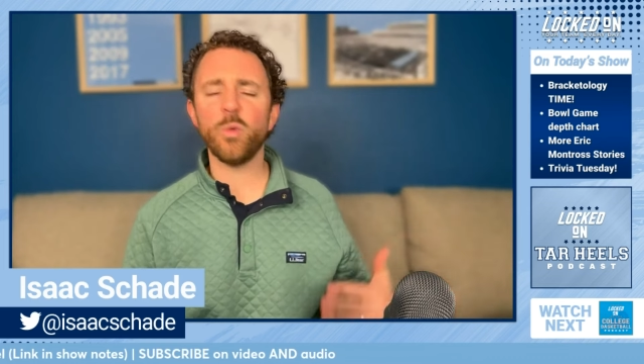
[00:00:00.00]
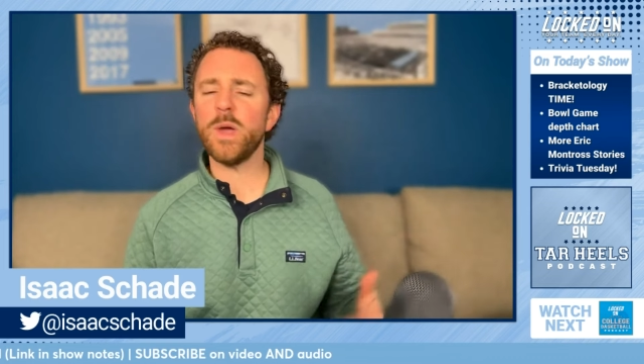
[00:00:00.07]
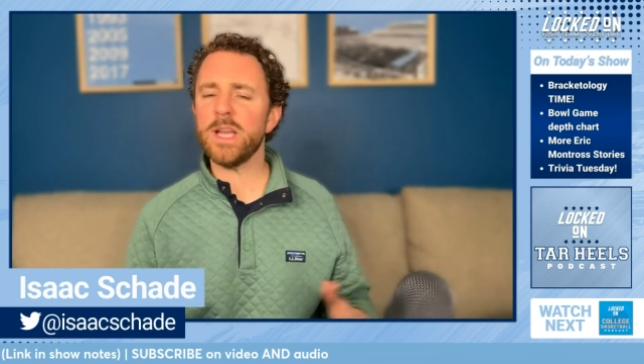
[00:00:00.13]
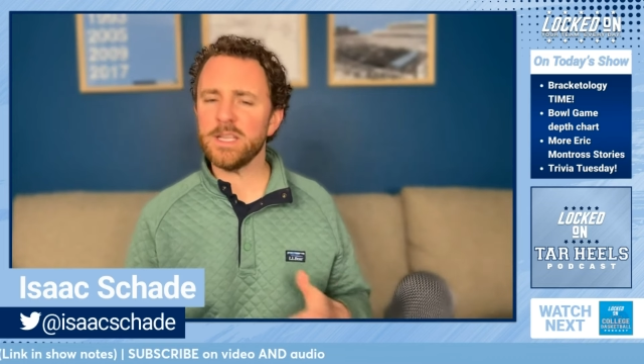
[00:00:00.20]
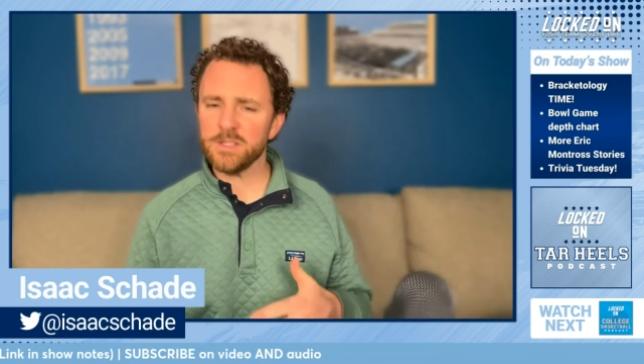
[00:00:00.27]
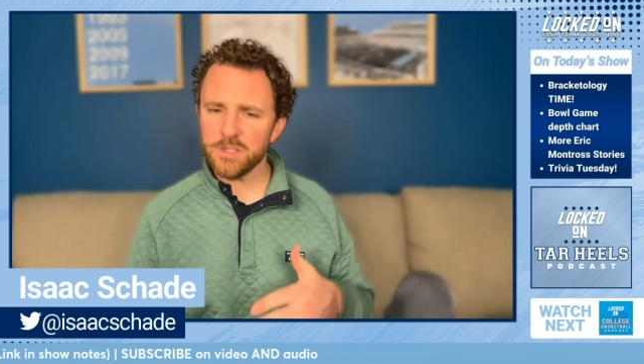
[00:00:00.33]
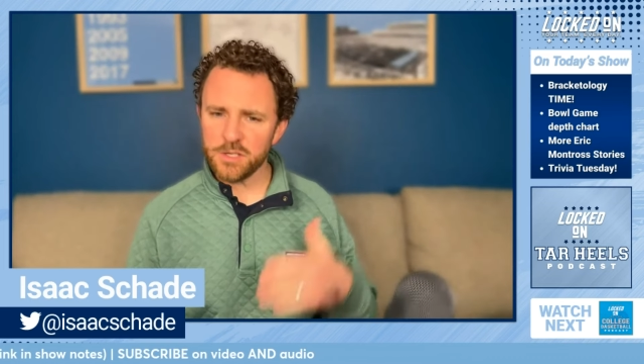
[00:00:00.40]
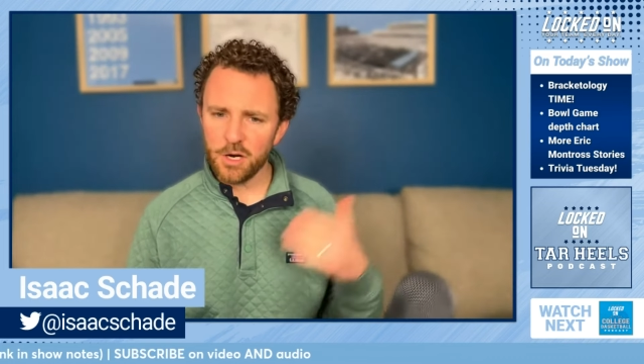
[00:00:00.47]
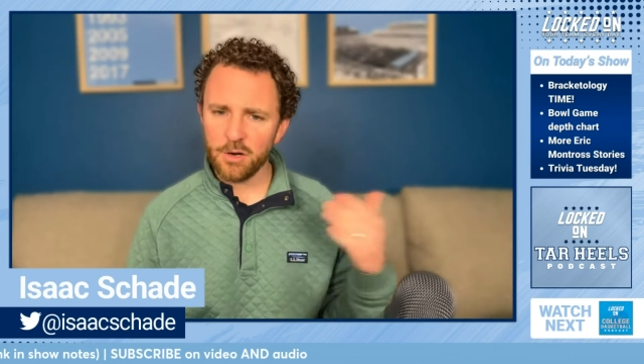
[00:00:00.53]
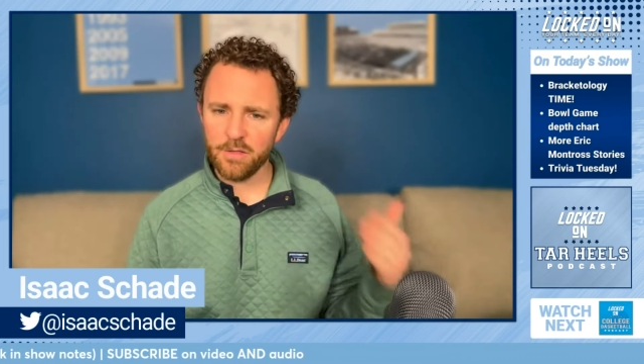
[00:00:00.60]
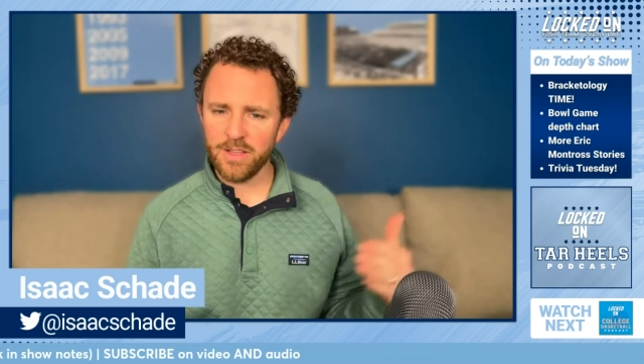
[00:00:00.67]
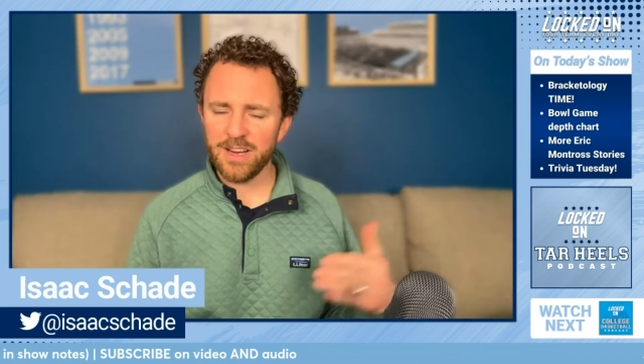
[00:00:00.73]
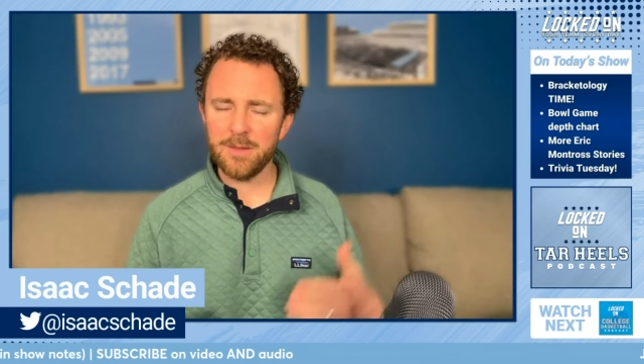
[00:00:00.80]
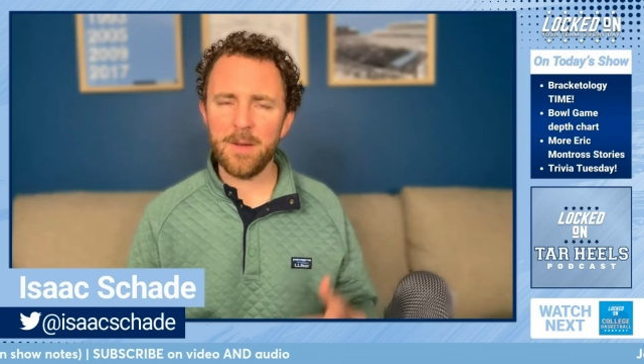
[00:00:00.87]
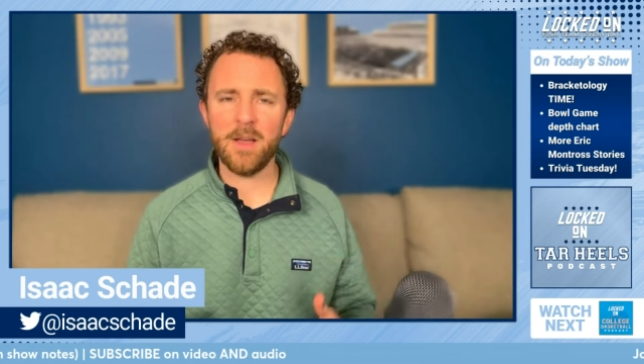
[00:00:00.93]
We can start
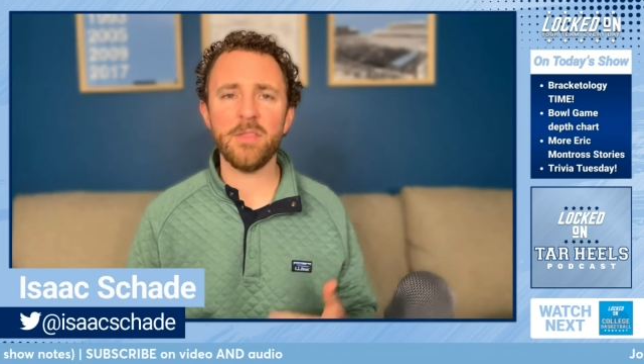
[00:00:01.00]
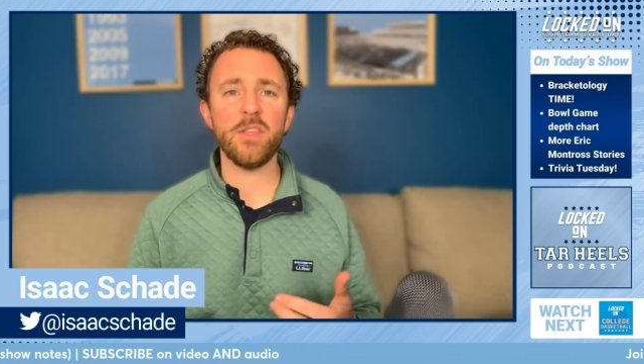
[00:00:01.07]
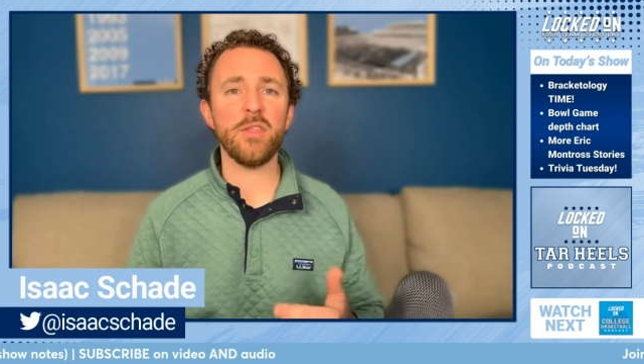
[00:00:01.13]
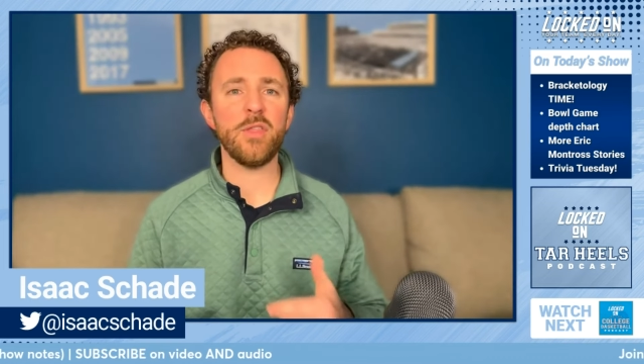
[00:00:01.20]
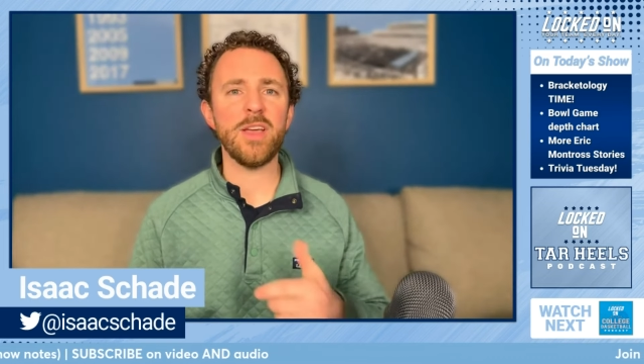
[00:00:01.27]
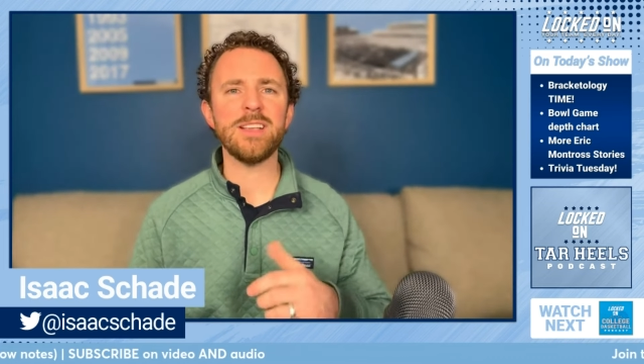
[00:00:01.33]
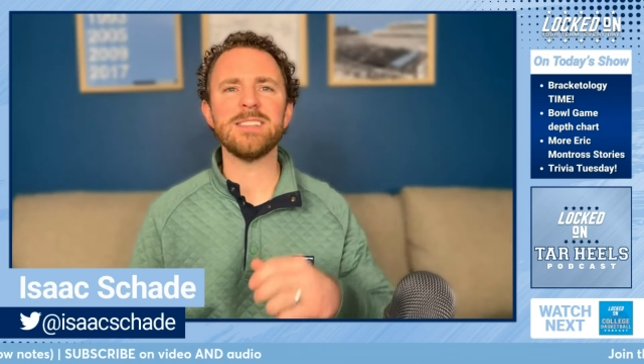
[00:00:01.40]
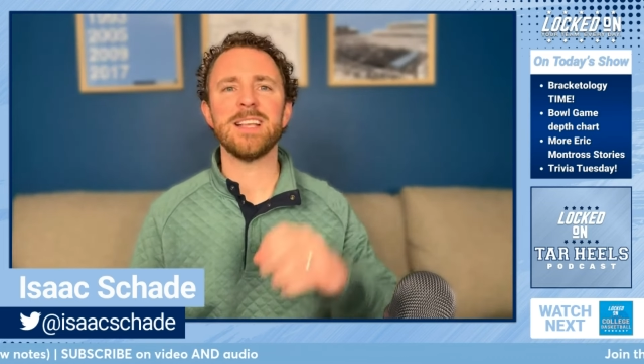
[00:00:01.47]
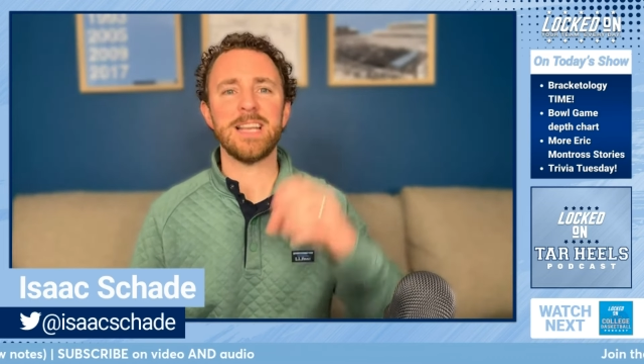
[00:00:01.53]
thinking about the things